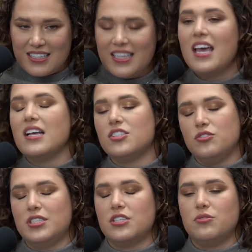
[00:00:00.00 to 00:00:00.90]
Yeah, so you
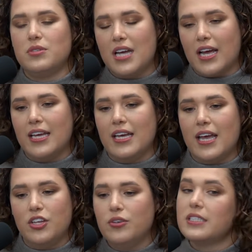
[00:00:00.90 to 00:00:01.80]
stick to a diet,
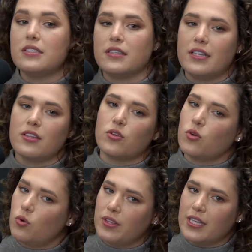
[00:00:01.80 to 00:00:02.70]
and you get to the
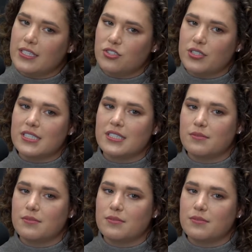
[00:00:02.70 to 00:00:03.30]
cool thing is you get to